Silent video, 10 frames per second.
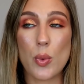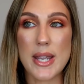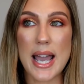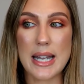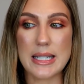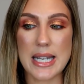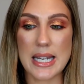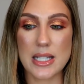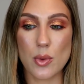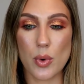we had
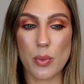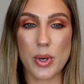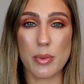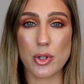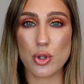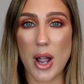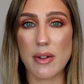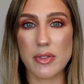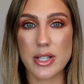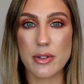days where we were
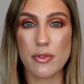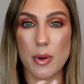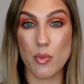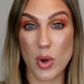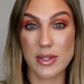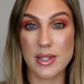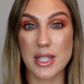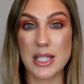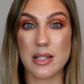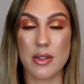traveling from one
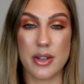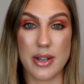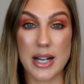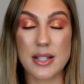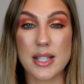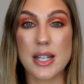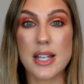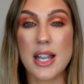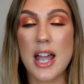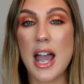city to the next
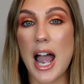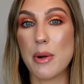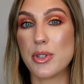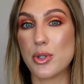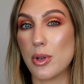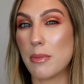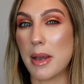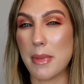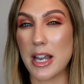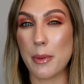city, I was doing
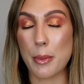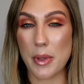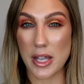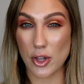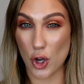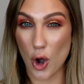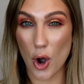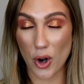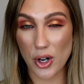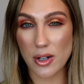my makeup in the
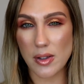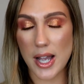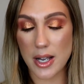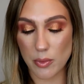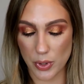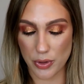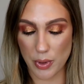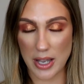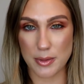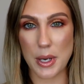car a lot with
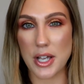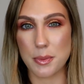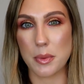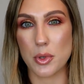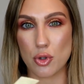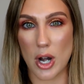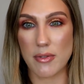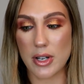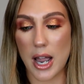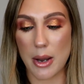as my husband was
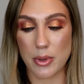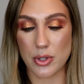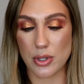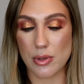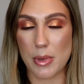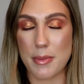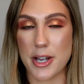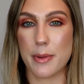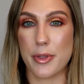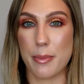driving, I would do my
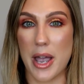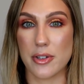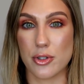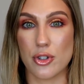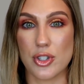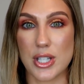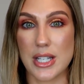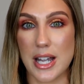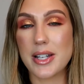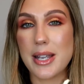makeup in the passenger
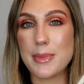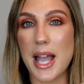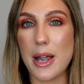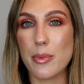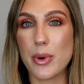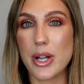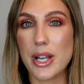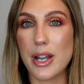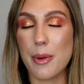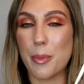seat. A lot of times I
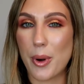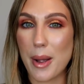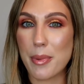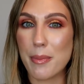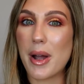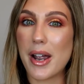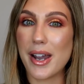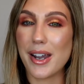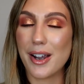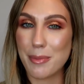would prep
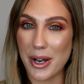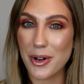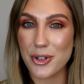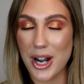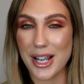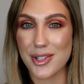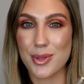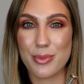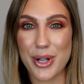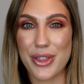my, my under
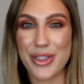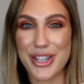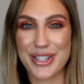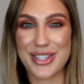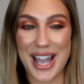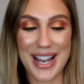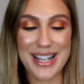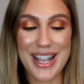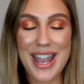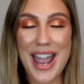eyes with this side